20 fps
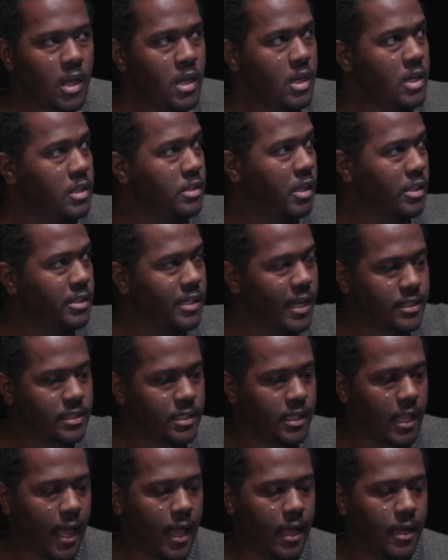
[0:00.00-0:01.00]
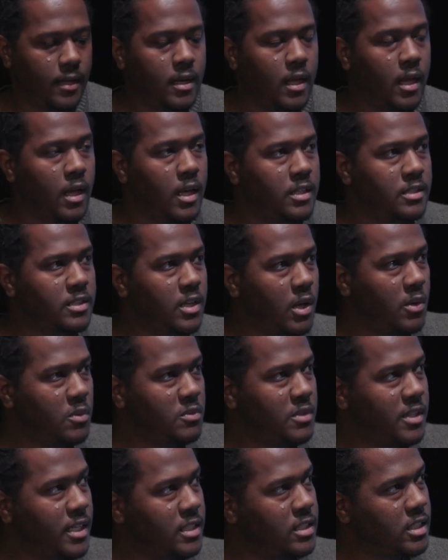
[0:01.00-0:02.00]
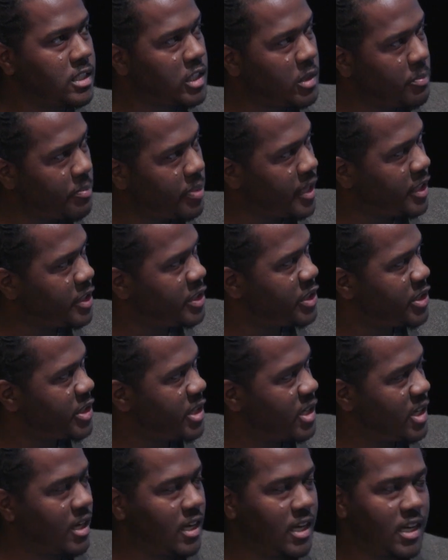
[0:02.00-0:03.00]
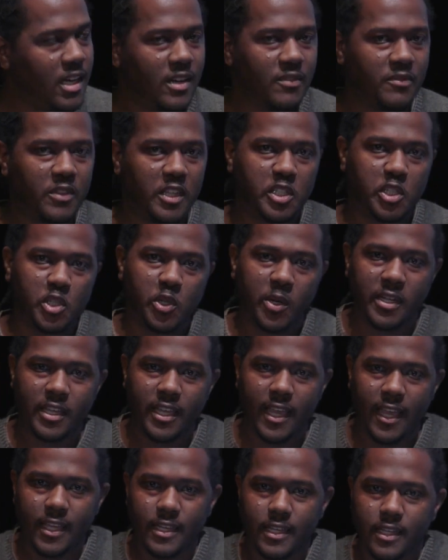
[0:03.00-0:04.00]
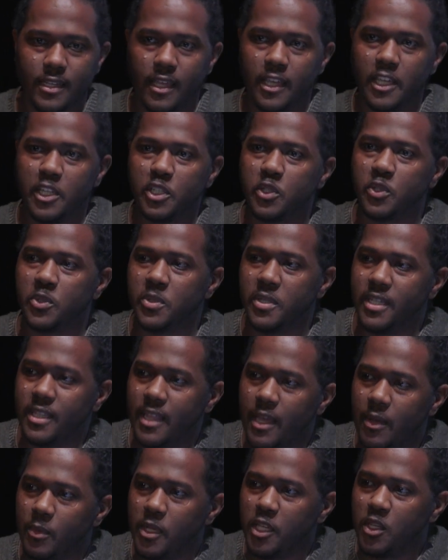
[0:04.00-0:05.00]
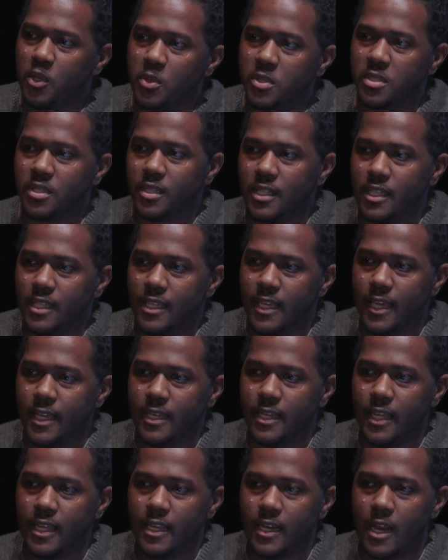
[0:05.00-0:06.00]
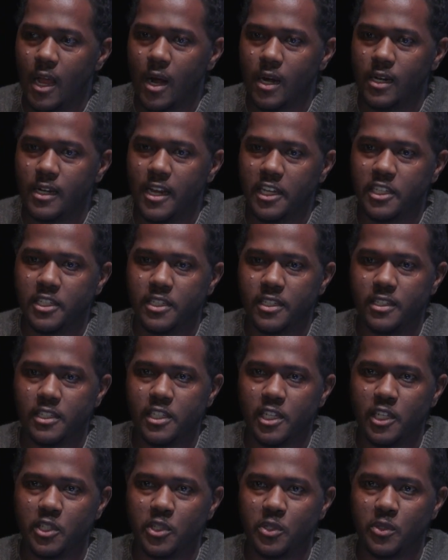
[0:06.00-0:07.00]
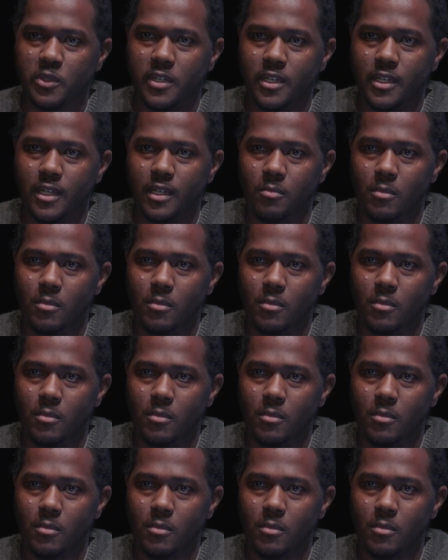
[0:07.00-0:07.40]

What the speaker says: So next slide. So this is a picture of the truncated history that we usually get in our nation's history